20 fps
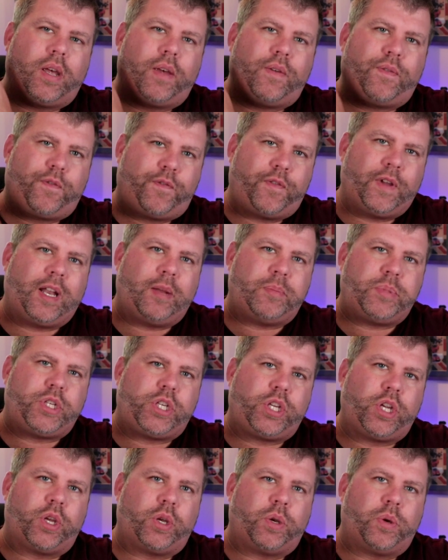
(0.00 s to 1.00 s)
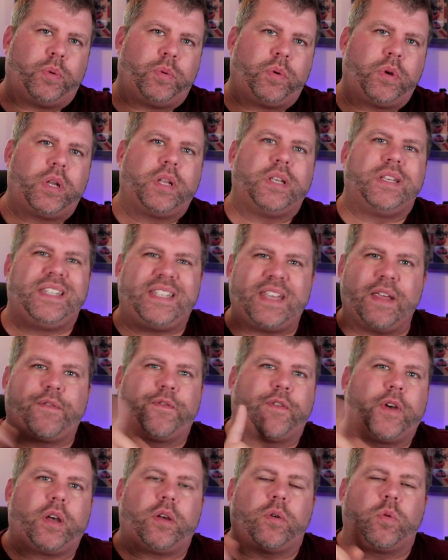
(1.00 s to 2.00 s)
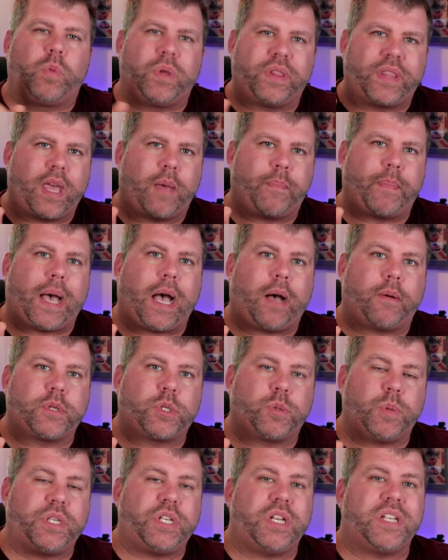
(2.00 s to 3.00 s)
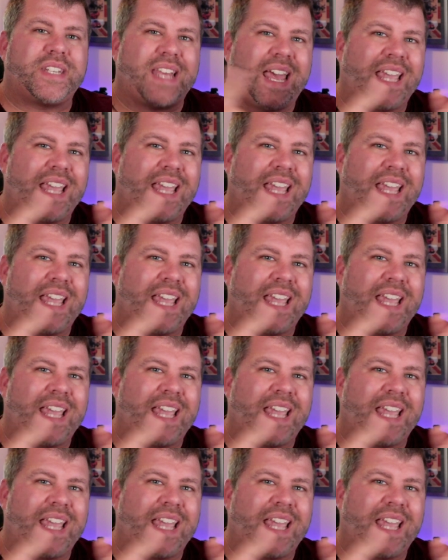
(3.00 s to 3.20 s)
Philips Hue differ with their power switches.